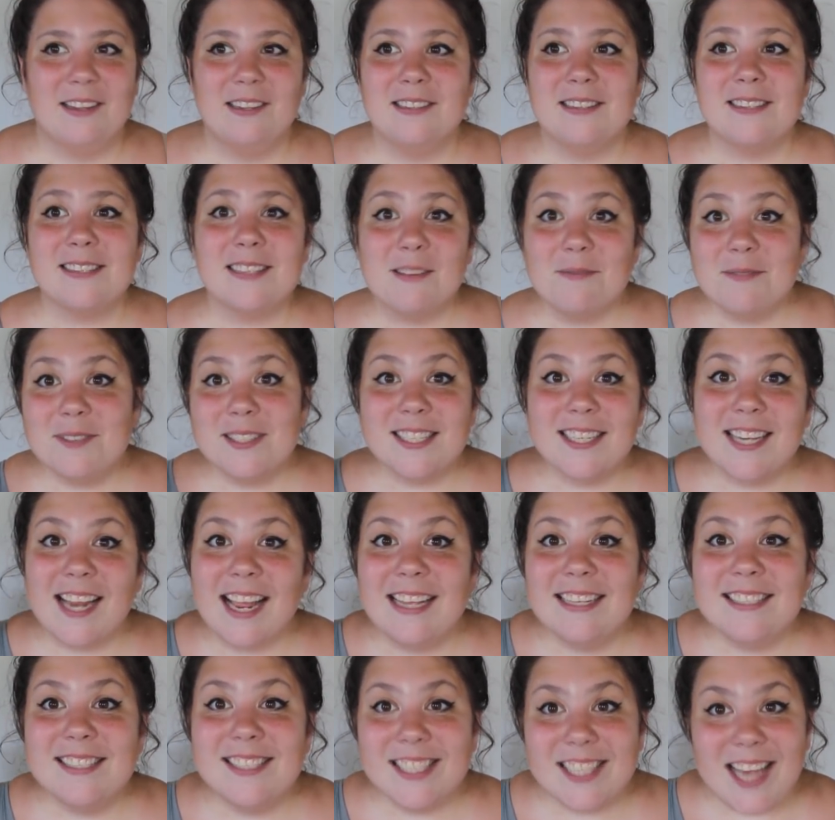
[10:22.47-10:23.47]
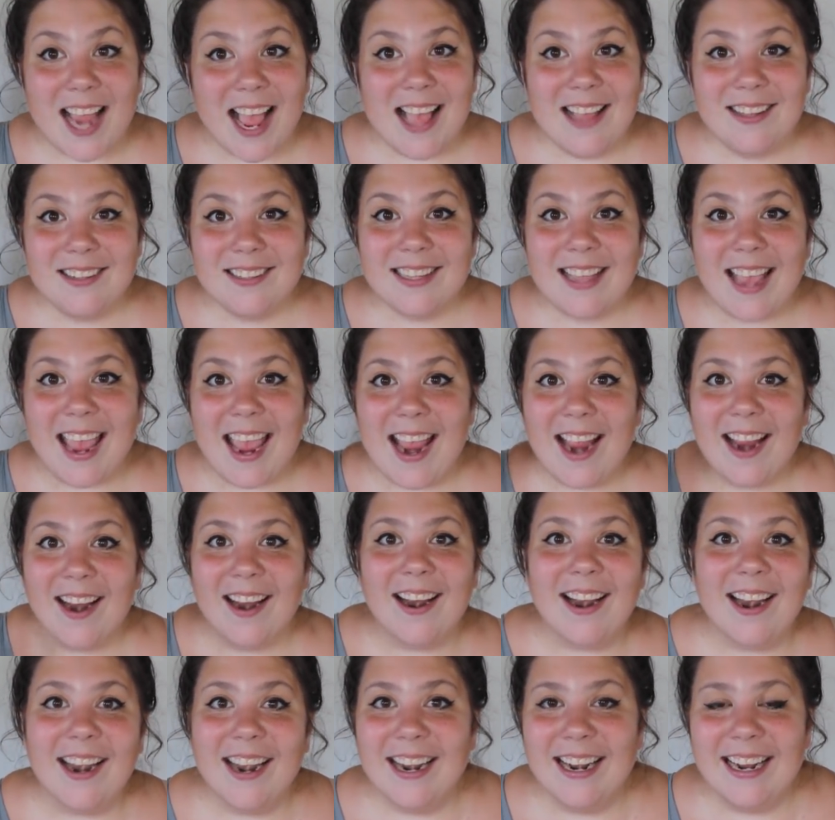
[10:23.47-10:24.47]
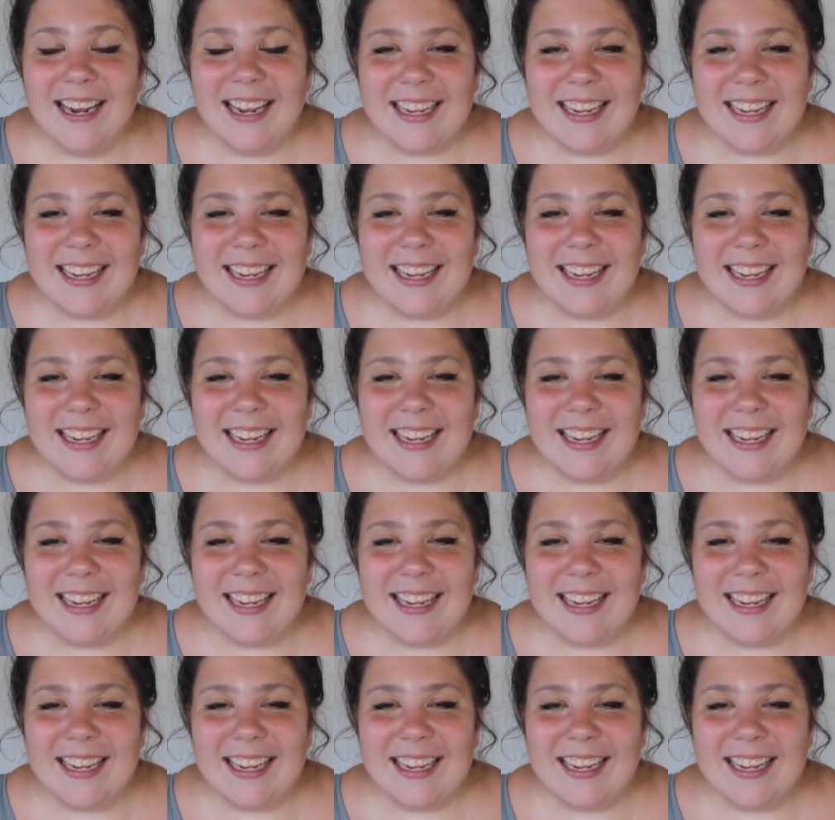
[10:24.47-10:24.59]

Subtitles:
Subsidized childcare!"